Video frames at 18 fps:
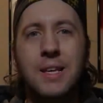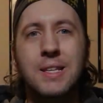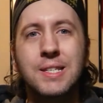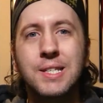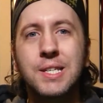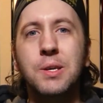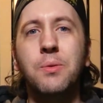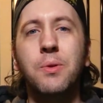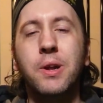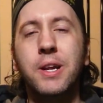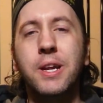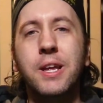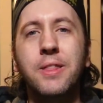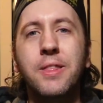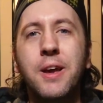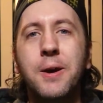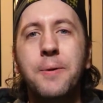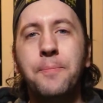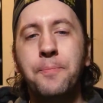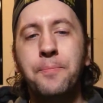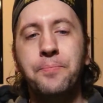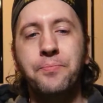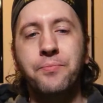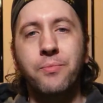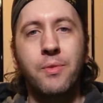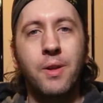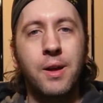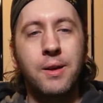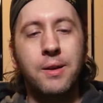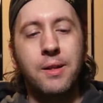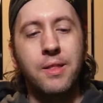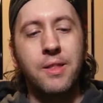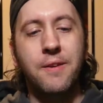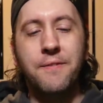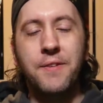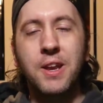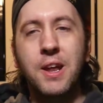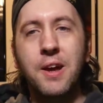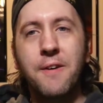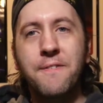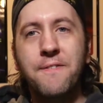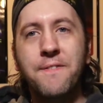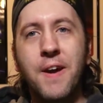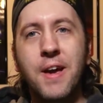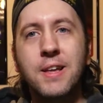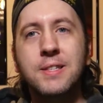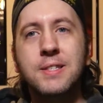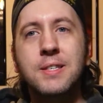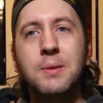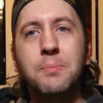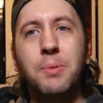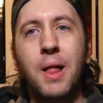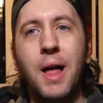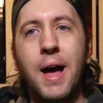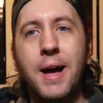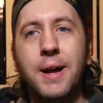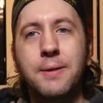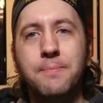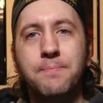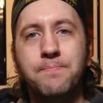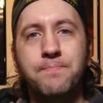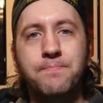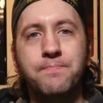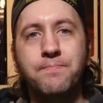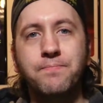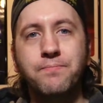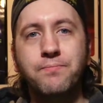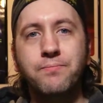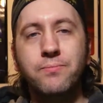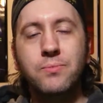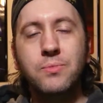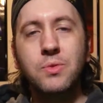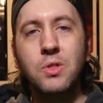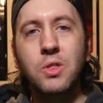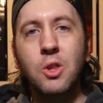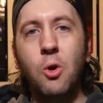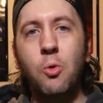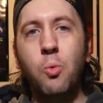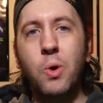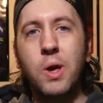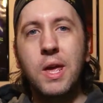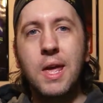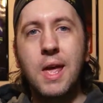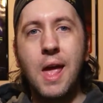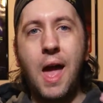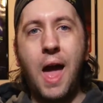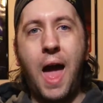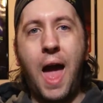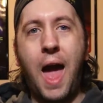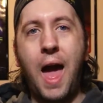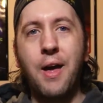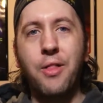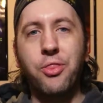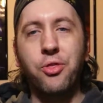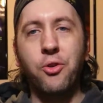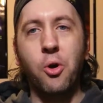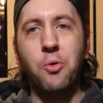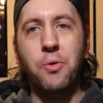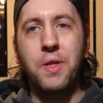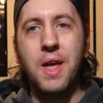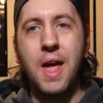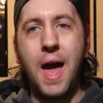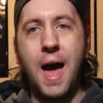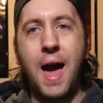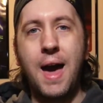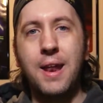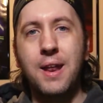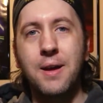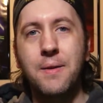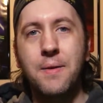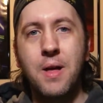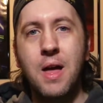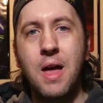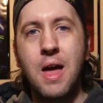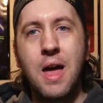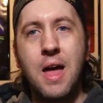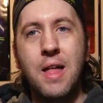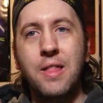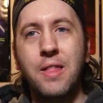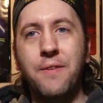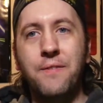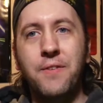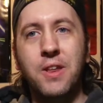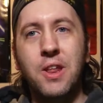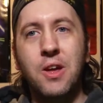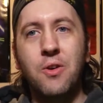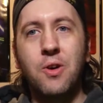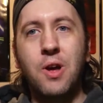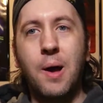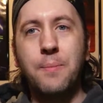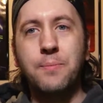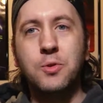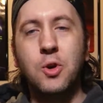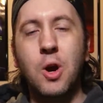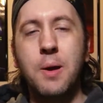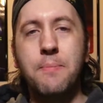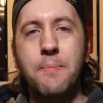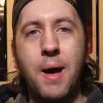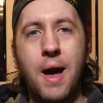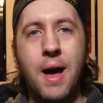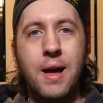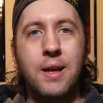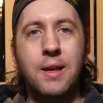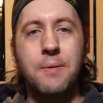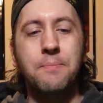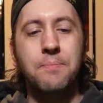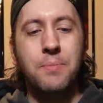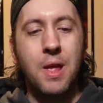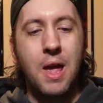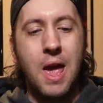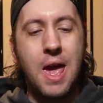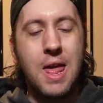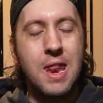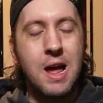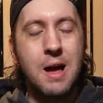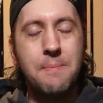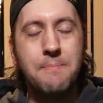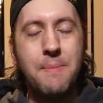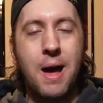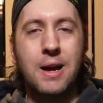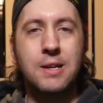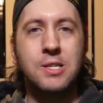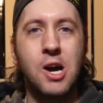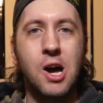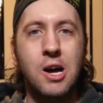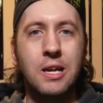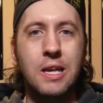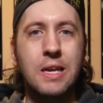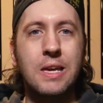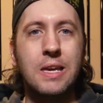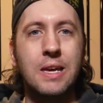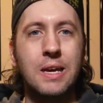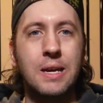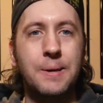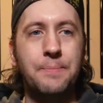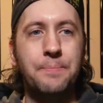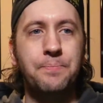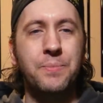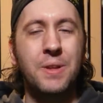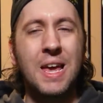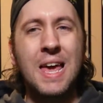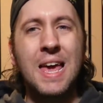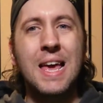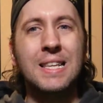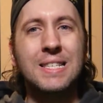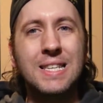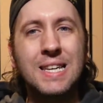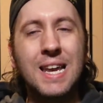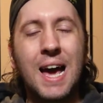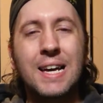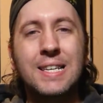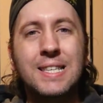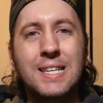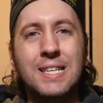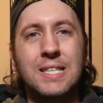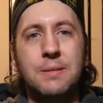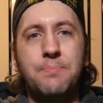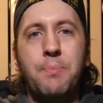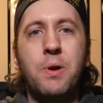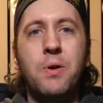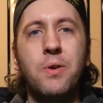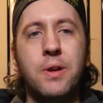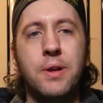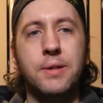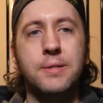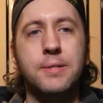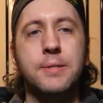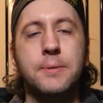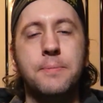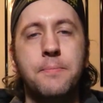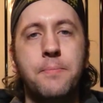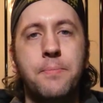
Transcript: See what I did there? The video fades to black. We throw the ad. The video comes right back. And now I'm back talking again. It's a nice experience.